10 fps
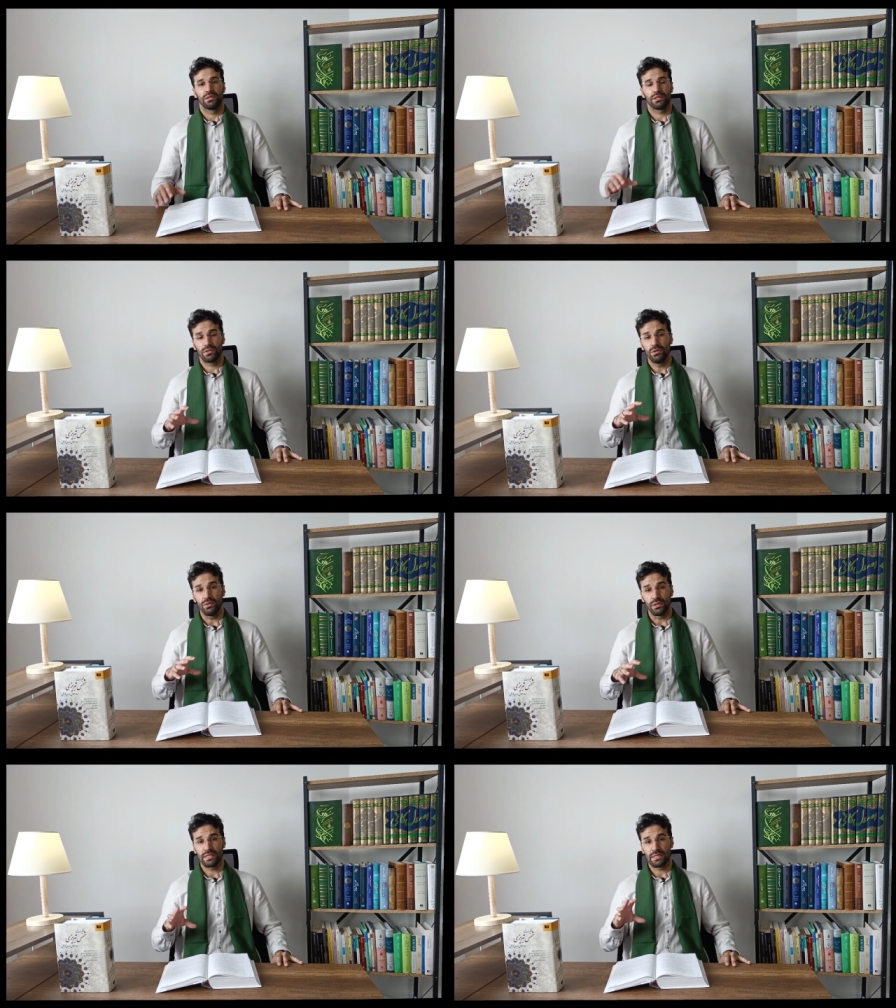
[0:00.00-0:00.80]
The
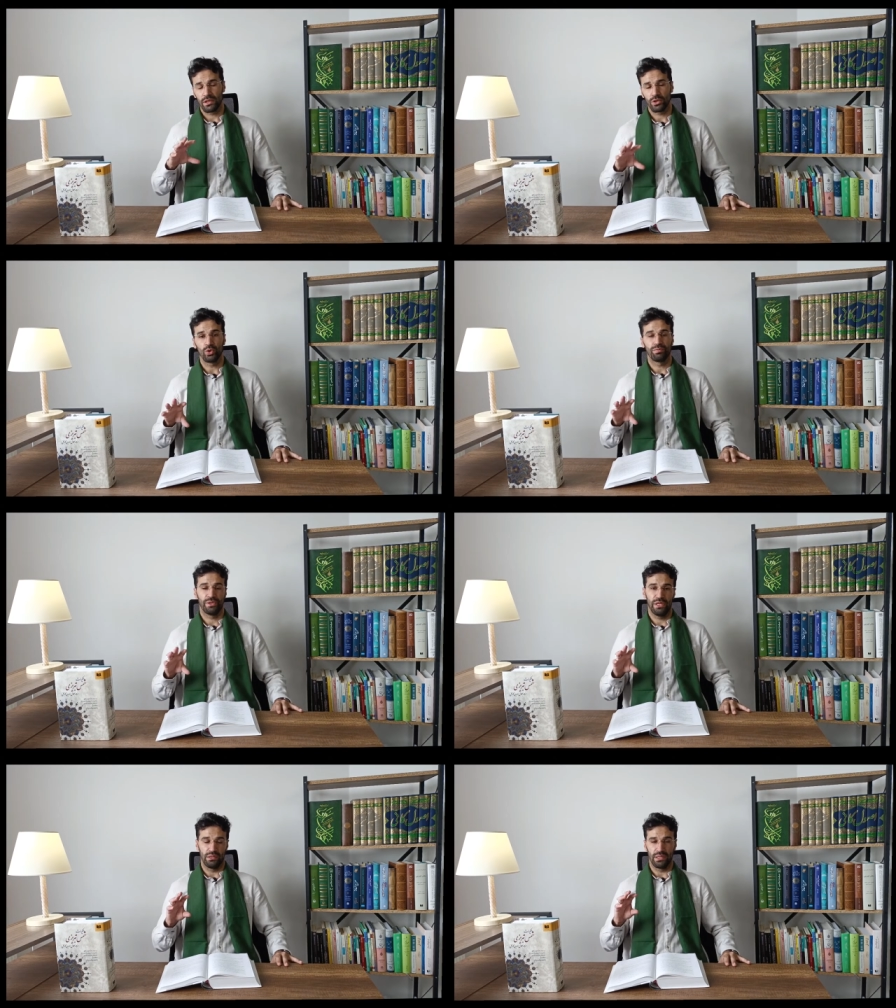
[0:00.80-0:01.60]
soul is
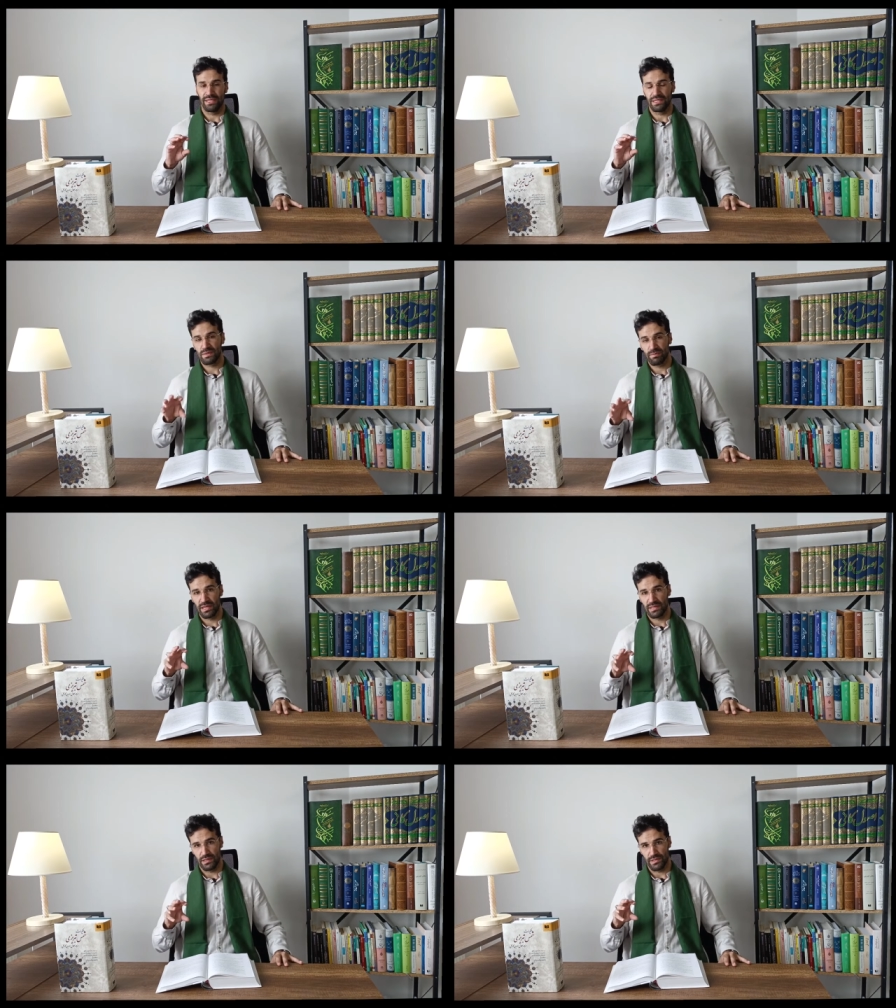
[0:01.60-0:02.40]
incorporeal and
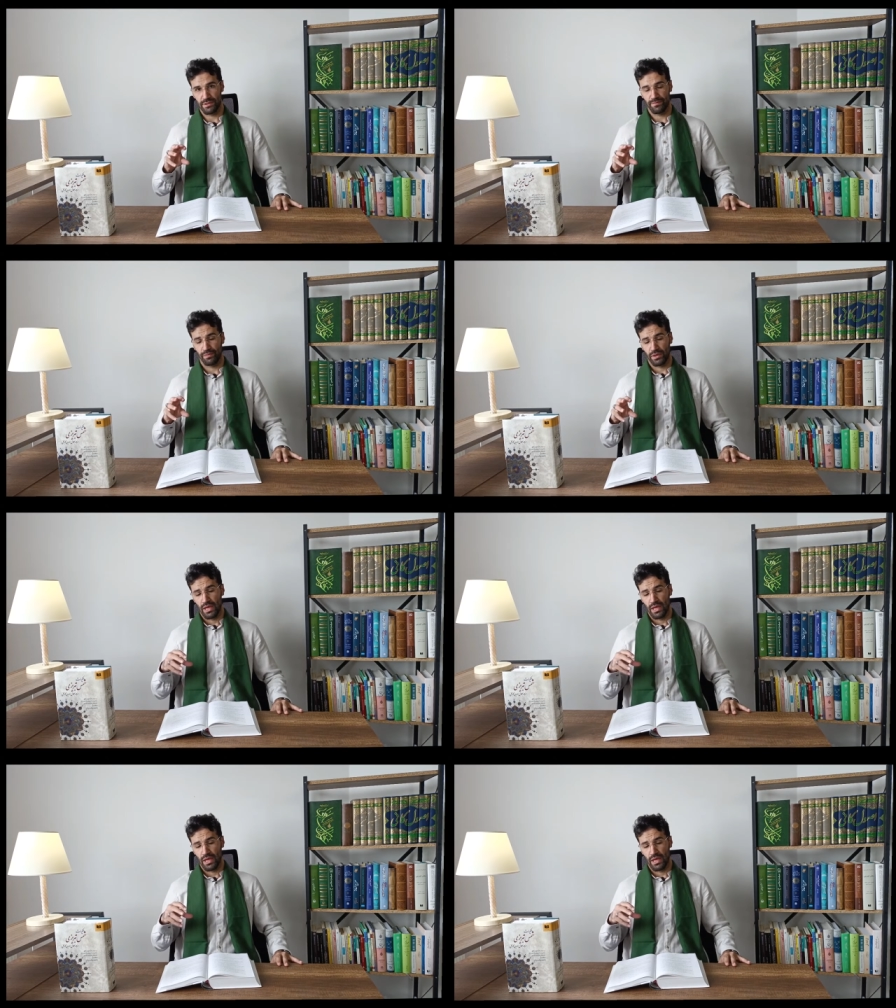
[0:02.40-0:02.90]
spaceless.